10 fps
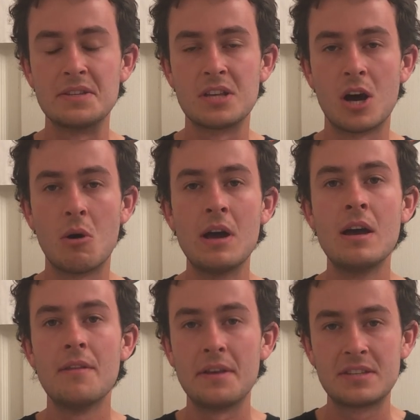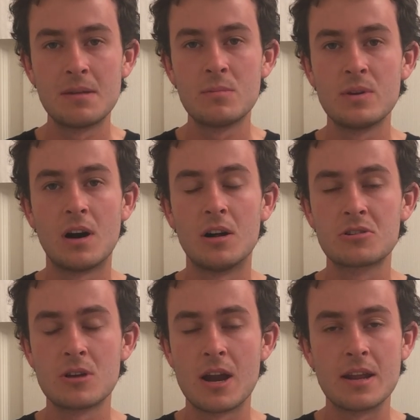So they seem to be
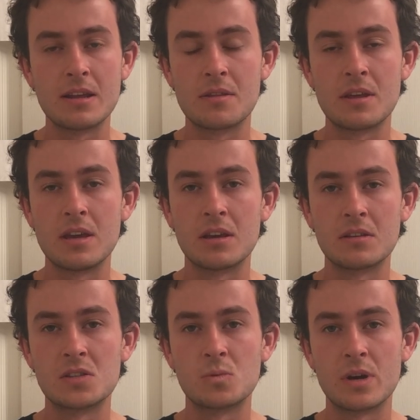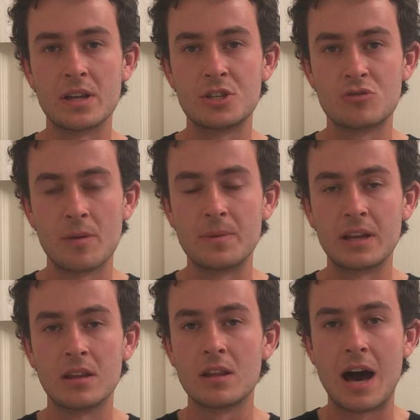alternating things with
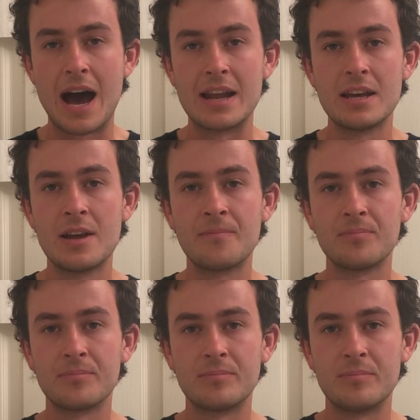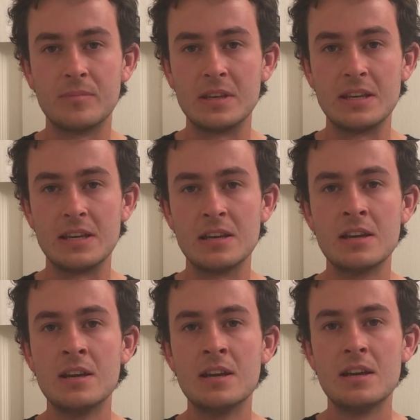Stripling a lot. He
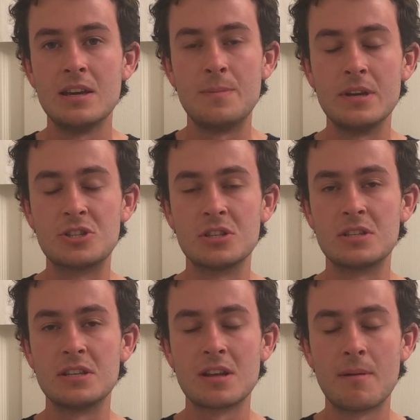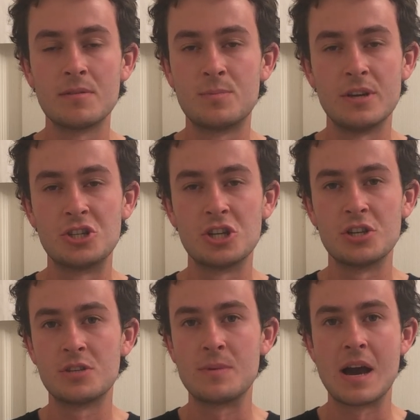he pitches, he sometimes
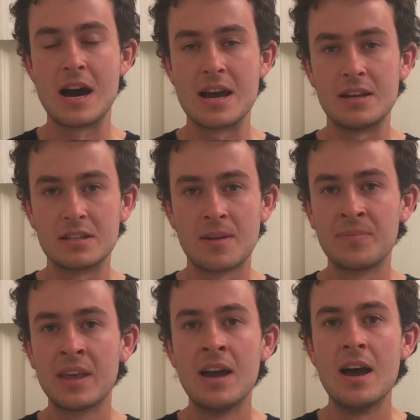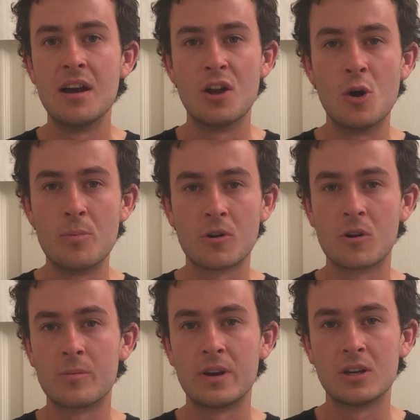pitches behind an
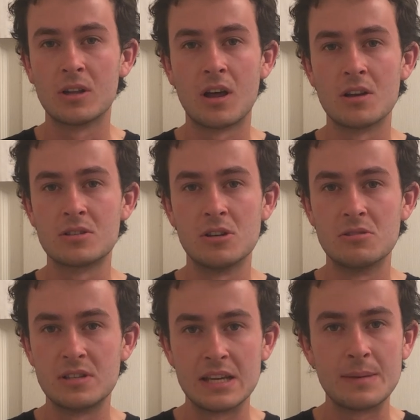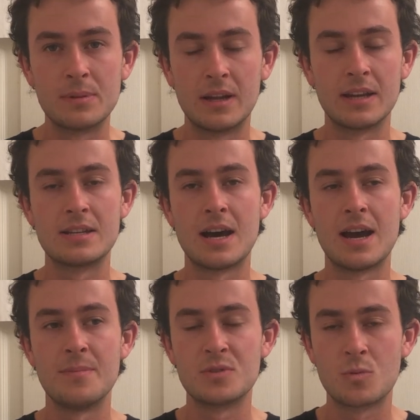opener, but you'll also see plenty of
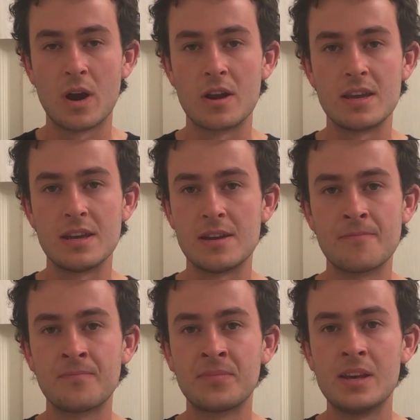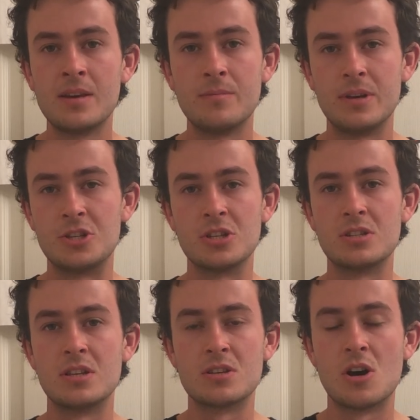times where he
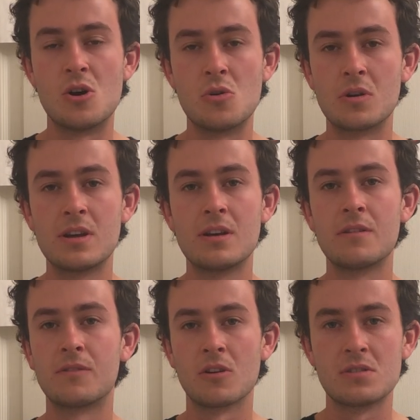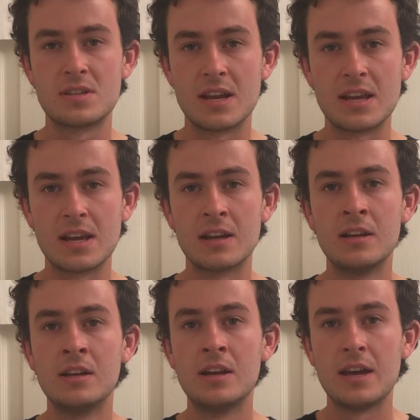pitches his own first inning.
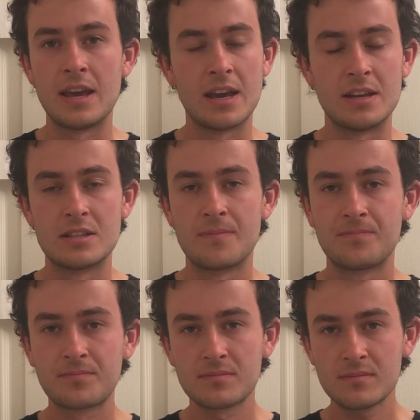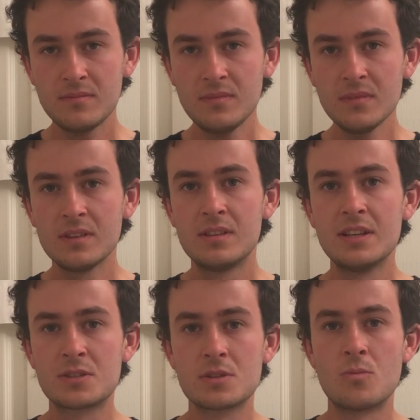And
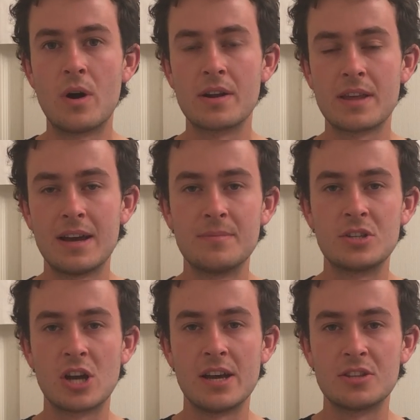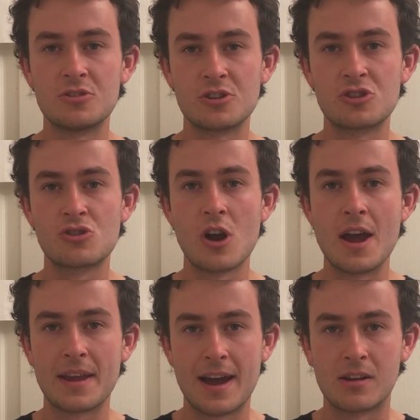this was one of them. The Giants are just
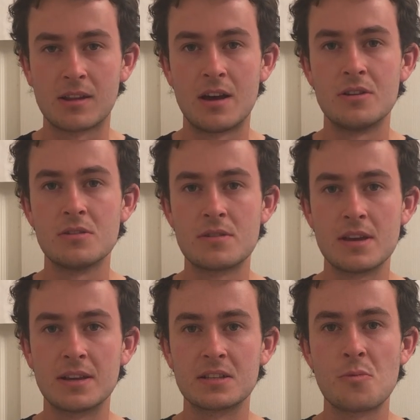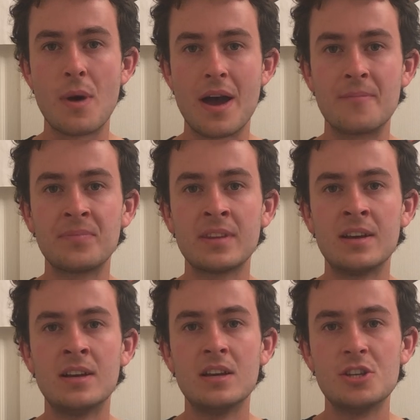trying out a lot of new things, but
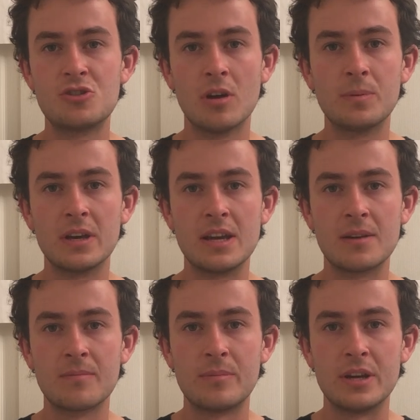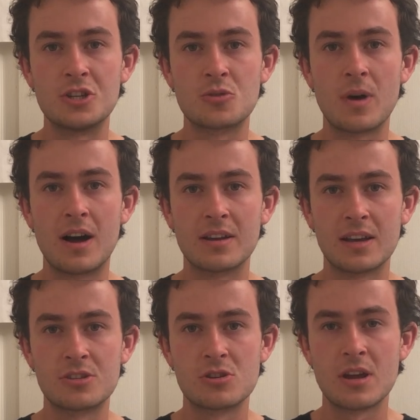Stripling pitched well
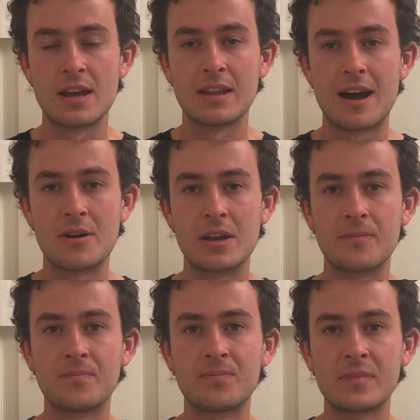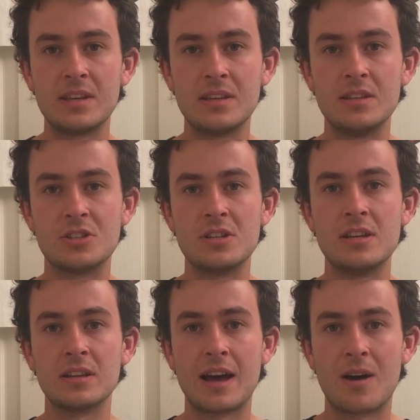yesterday, allowing he, he, he
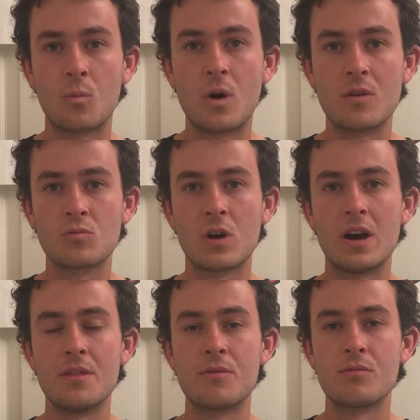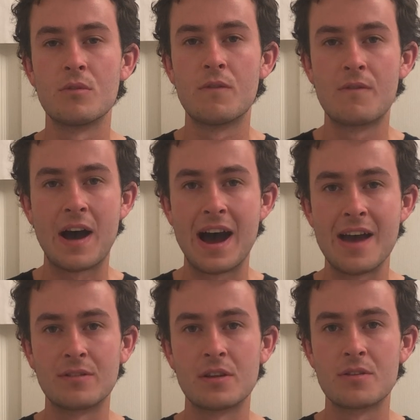allowed one run through
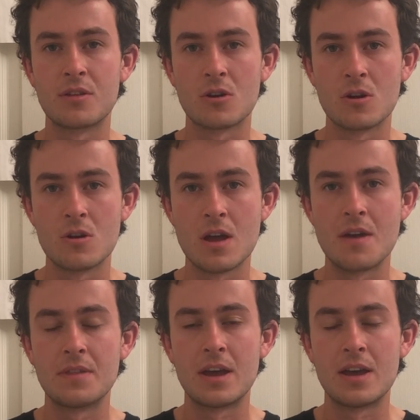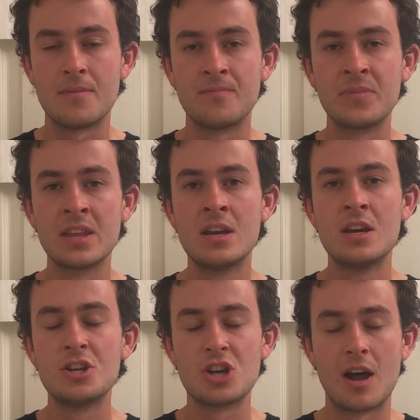five and a third, and then
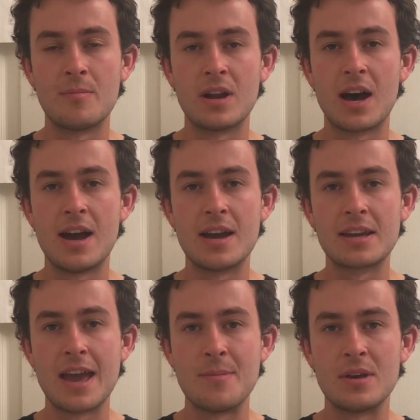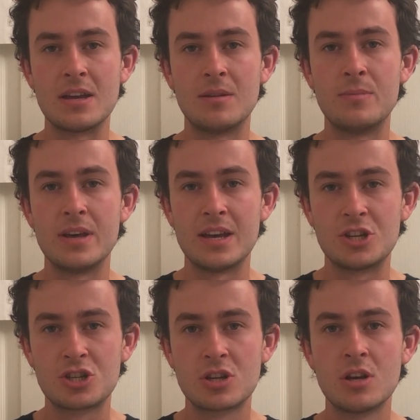Sean Manaea came in and
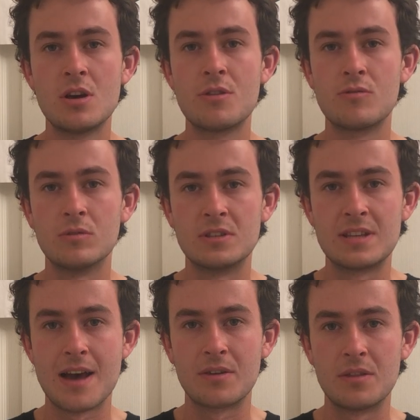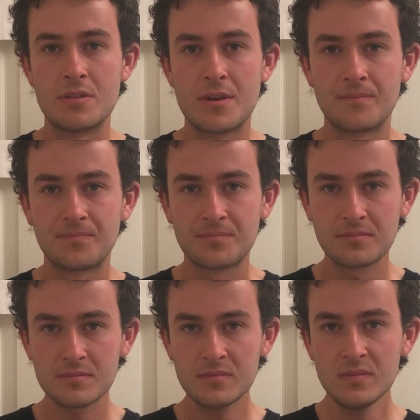pitched through the seventh.
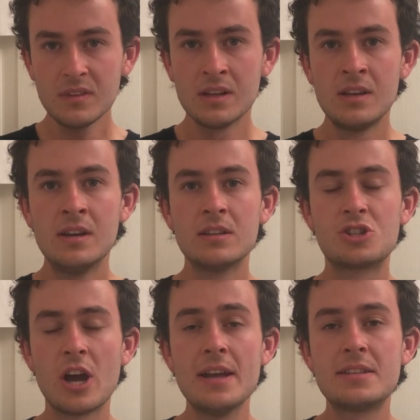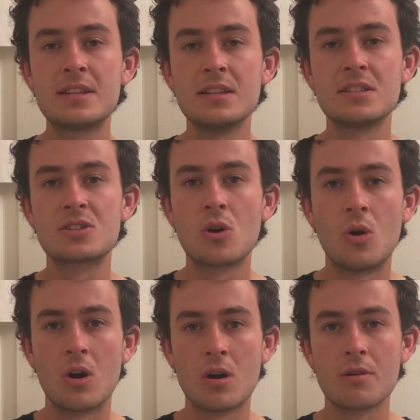The Giants didn't
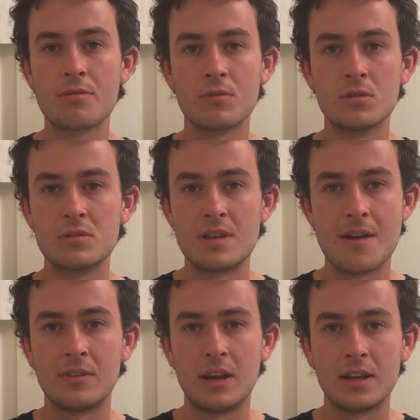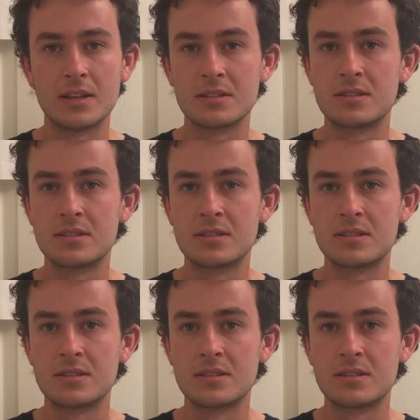score through seven innings.